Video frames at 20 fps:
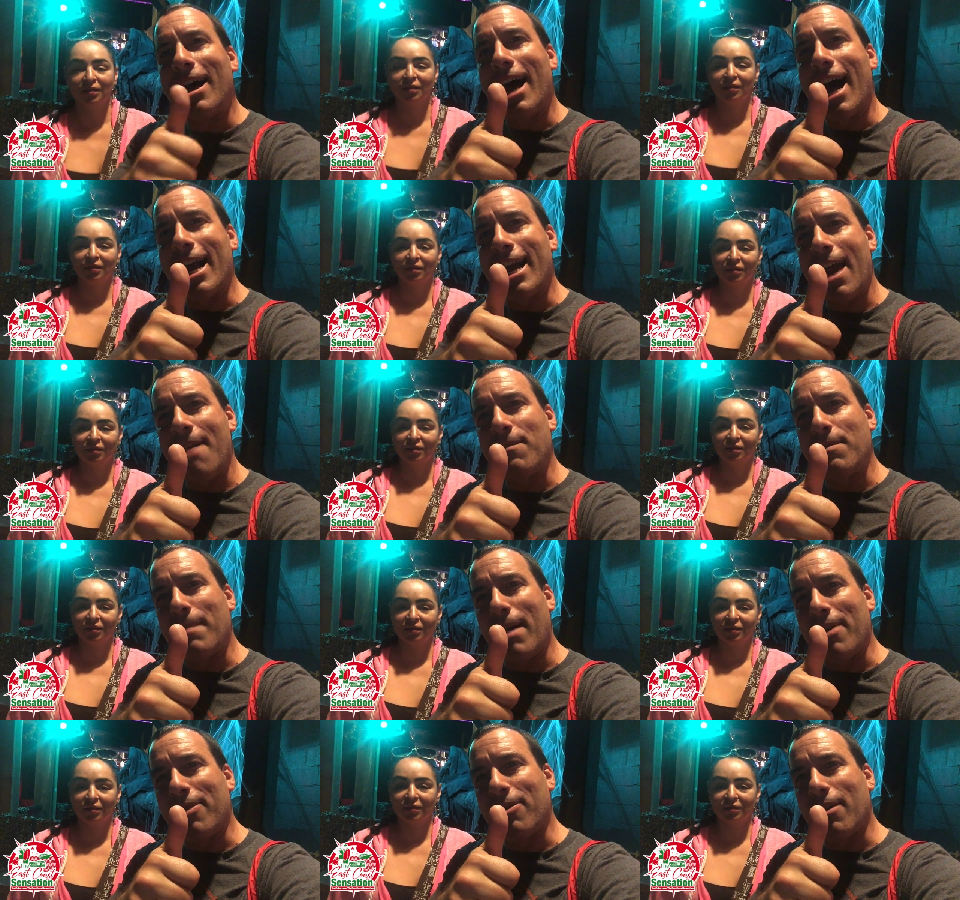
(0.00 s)
Speaker 1: I gave you
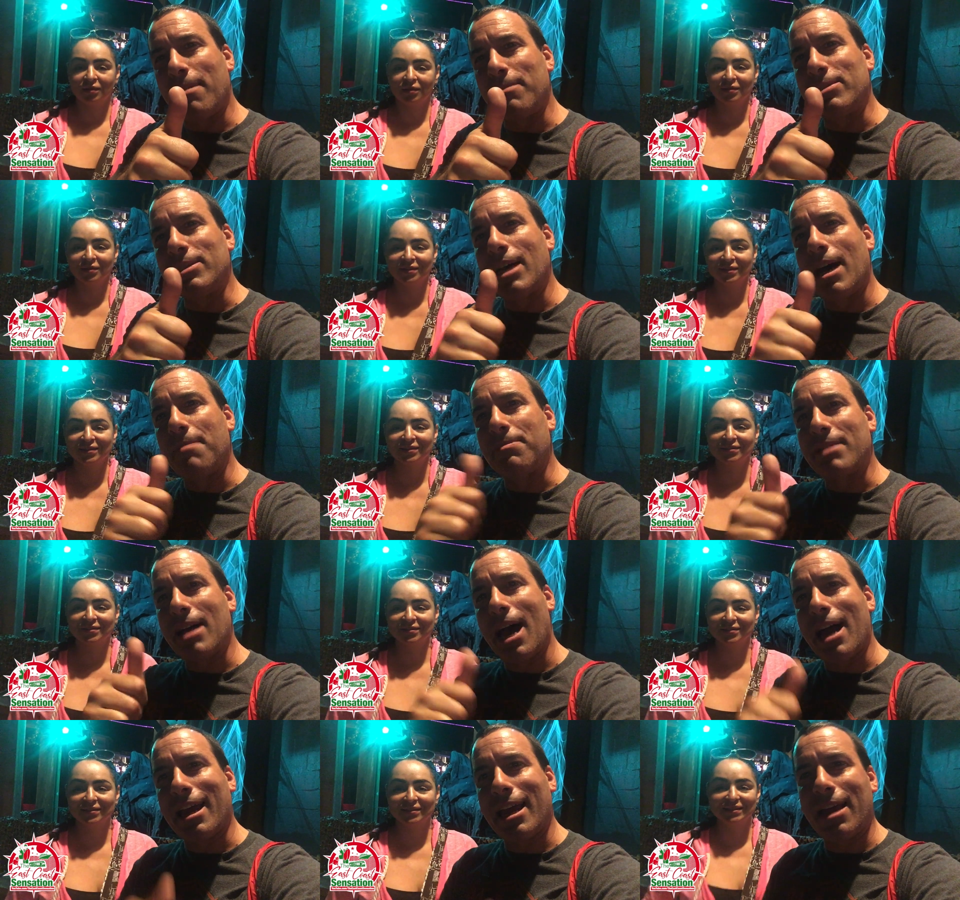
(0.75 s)
my thumbs up.
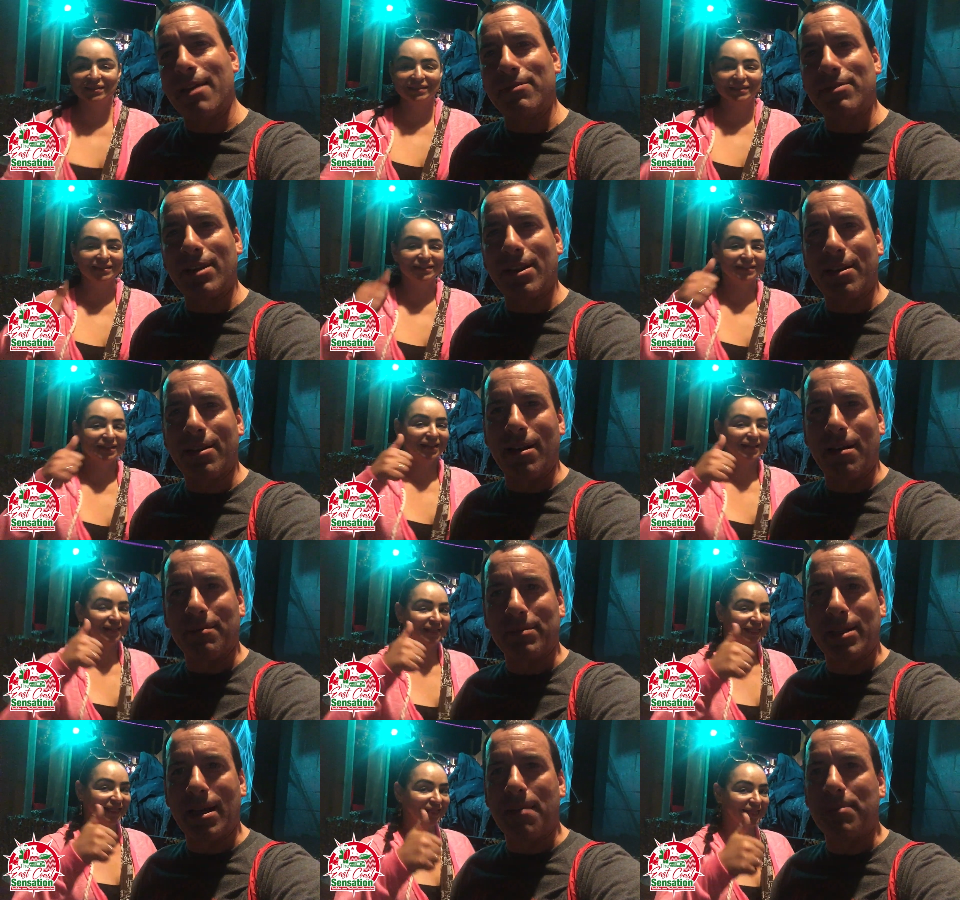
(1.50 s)
Tanya gives it a
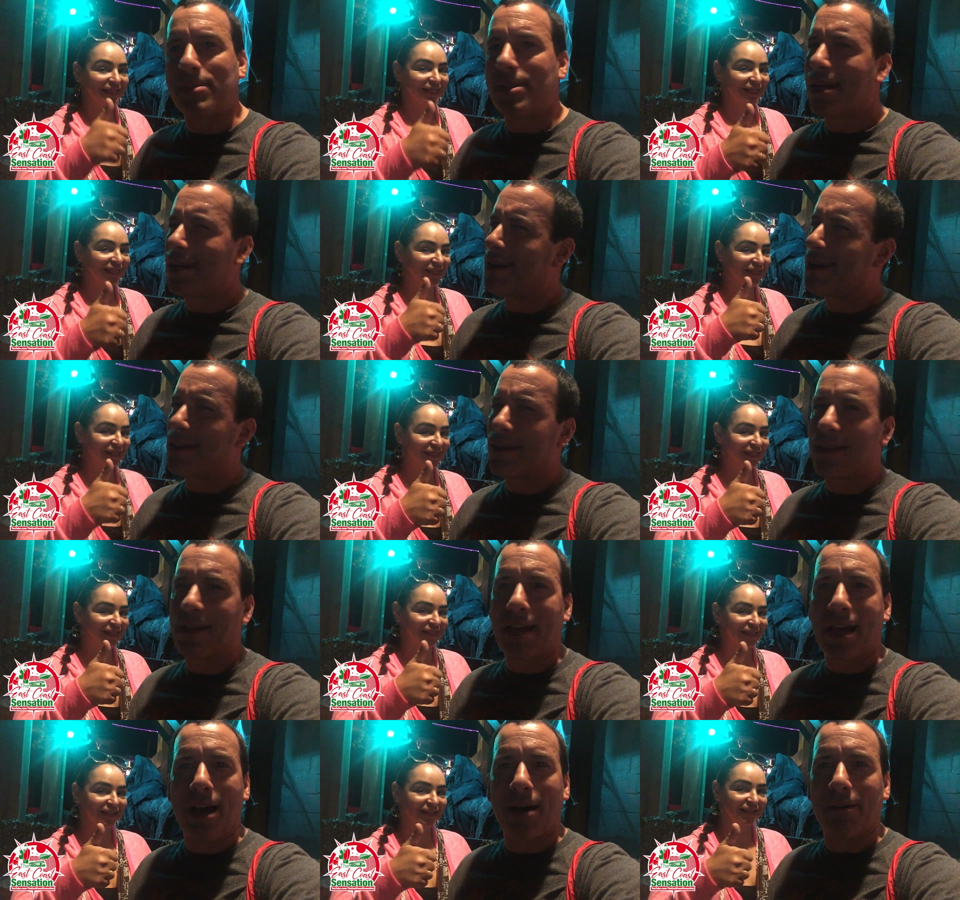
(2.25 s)
thumbs up, so you're good
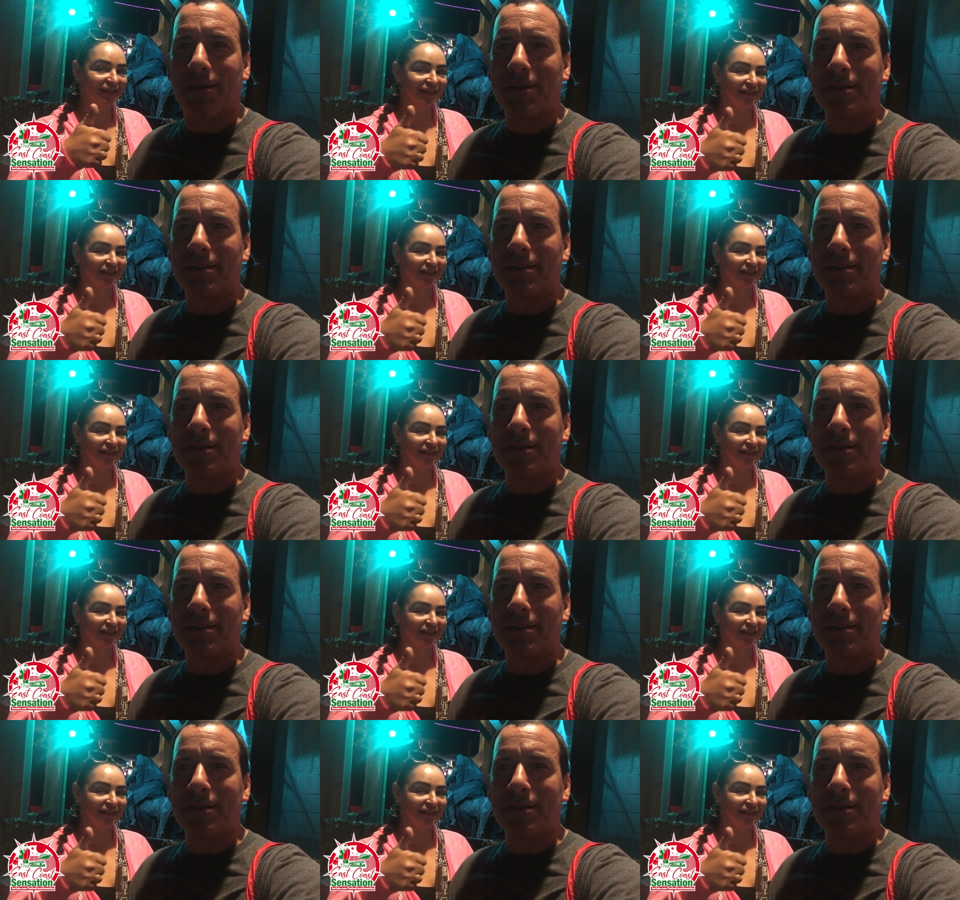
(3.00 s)
to go.